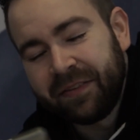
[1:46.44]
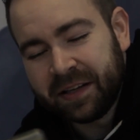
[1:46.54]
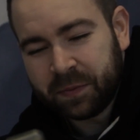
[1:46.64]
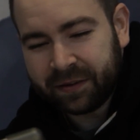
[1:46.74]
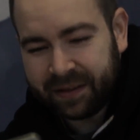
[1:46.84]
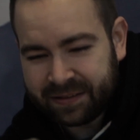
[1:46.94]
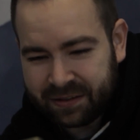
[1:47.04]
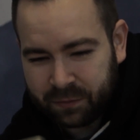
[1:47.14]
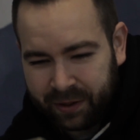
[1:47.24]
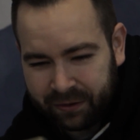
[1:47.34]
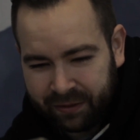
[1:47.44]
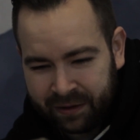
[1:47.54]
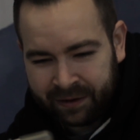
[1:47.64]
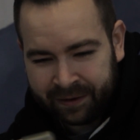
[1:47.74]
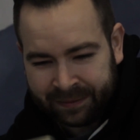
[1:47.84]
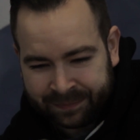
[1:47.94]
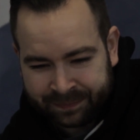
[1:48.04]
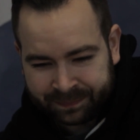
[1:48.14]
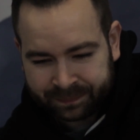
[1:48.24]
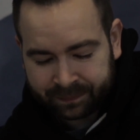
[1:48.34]
Facebook does this weird thing
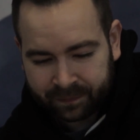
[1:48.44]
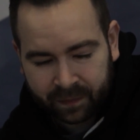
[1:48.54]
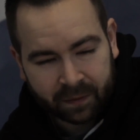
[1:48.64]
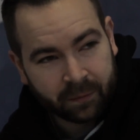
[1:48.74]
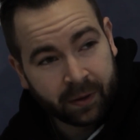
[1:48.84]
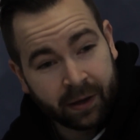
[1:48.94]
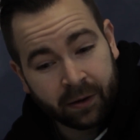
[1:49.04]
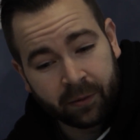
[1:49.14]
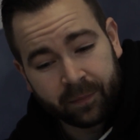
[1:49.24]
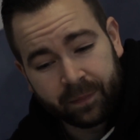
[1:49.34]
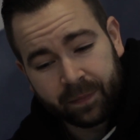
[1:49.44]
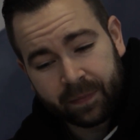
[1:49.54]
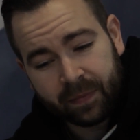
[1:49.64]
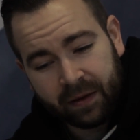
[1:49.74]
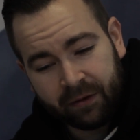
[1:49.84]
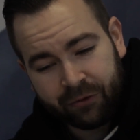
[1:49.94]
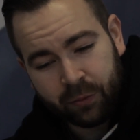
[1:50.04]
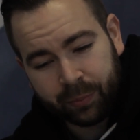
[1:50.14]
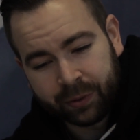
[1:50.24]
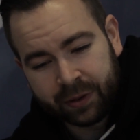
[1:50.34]
where if you
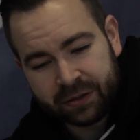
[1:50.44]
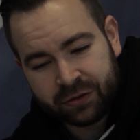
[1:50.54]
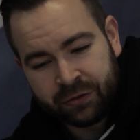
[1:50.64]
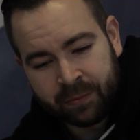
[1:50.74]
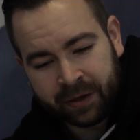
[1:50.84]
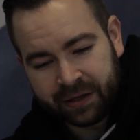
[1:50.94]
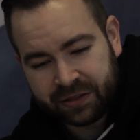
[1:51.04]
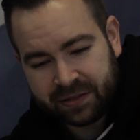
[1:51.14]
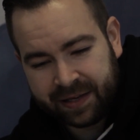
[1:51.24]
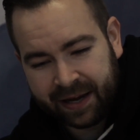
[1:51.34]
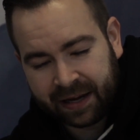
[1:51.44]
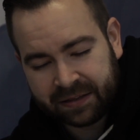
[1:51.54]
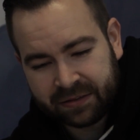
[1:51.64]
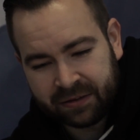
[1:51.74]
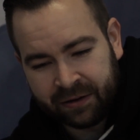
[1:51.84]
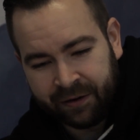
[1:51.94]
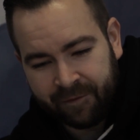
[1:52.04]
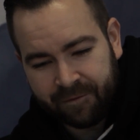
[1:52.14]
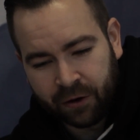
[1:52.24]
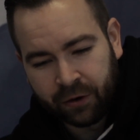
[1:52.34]
put too much text on a
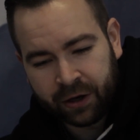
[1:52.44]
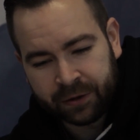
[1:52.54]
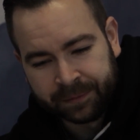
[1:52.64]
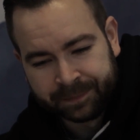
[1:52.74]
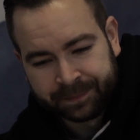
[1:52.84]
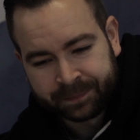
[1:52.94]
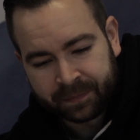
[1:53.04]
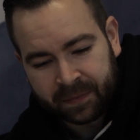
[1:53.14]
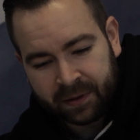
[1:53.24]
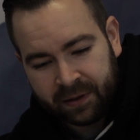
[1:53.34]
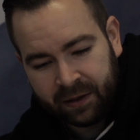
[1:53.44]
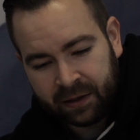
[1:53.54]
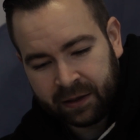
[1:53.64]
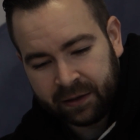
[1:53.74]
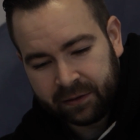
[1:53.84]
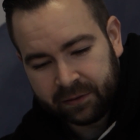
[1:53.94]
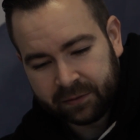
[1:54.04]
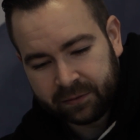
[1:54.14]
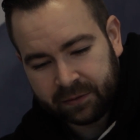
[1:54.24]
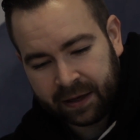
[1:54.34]
photo, it
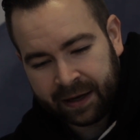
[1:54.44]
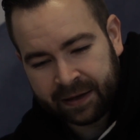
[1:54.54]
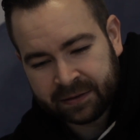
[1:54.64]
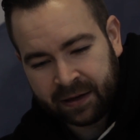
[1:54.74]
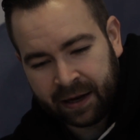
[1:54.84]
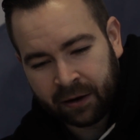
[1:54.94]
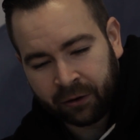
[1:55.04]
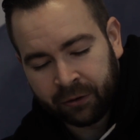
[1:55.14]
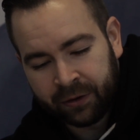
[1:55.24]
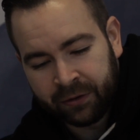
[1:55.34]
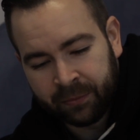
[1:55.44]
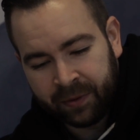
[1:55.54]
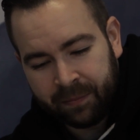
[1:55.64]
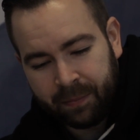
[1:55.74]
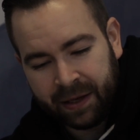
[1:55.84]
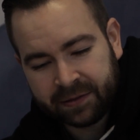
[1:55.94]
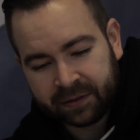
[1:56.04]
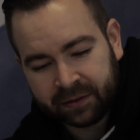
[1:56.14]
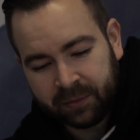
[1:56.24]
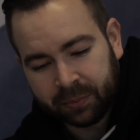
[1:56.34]
has an algorithm that
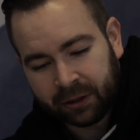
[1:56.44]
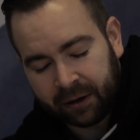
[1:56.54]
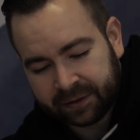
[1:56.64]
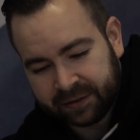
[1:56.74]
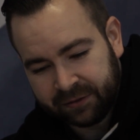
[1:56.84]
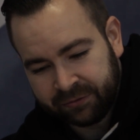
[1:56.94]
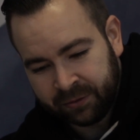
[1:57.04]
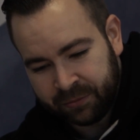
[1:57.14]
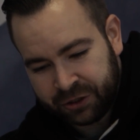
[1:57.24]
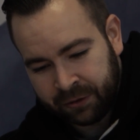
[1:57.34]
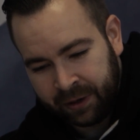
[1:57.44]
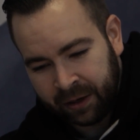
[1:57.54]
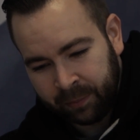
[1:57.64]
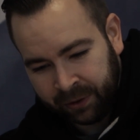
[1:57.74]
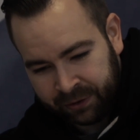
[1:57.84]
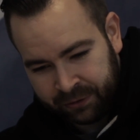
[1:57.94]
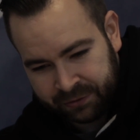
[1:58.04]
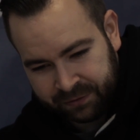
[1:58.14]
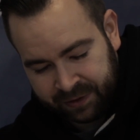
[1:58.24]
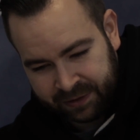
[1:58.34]
basically blocks it from showing up on
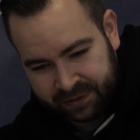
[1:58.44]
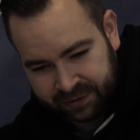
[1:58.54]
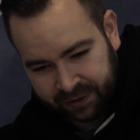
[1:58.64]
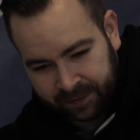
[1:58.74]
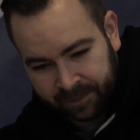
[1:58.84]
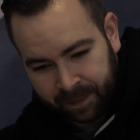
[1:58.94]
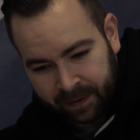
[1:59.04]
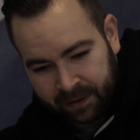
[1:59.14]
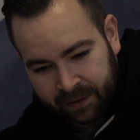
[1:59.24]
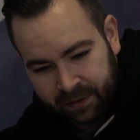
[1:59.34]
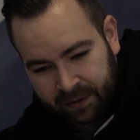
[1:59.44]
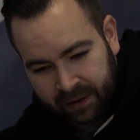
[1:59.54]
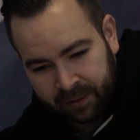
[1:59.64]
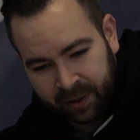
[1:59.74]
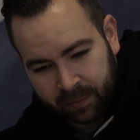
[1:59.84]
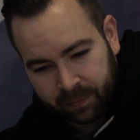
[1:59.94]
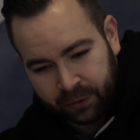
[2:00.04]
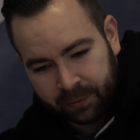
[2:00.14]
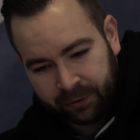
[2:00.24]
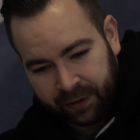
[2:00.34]
news feeds. So I made a
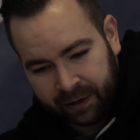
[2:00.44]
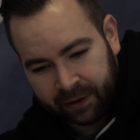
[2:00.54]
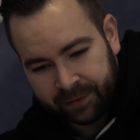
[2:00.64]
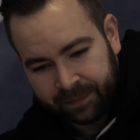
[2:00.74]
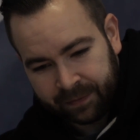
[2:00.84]
boo-boo there.